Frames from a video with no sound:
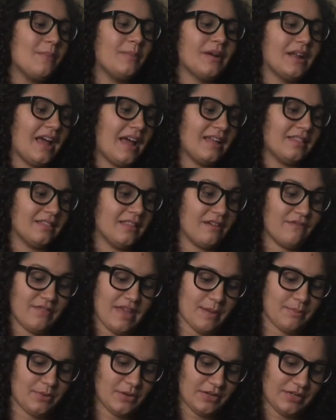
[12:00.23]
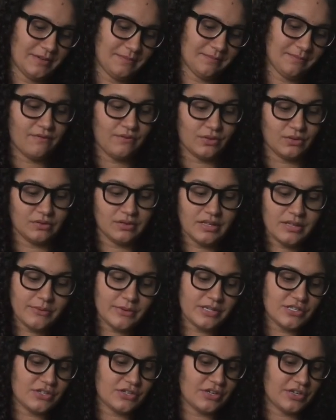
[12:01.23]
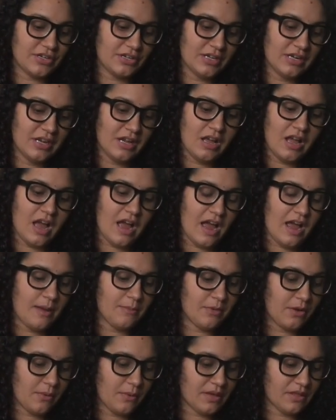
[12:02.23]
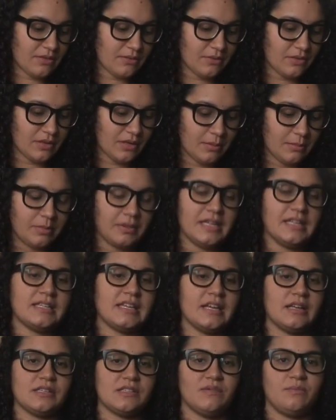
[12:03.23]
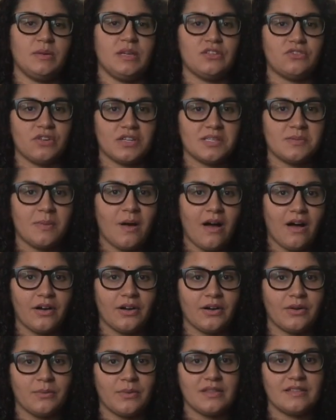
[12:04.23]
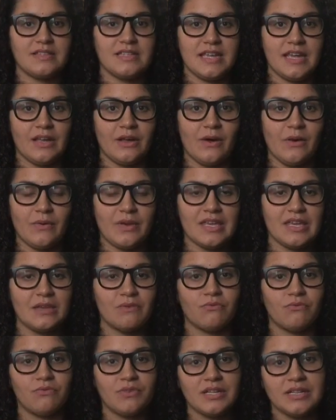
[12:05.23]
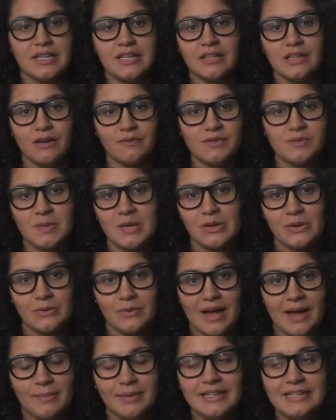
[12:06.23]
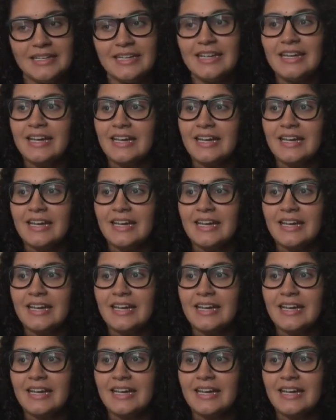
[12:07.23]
But I love that book. For literature, I'm going through the Complete Tales of Beatrix Potter with Diego. He really loves Peter Rabbit.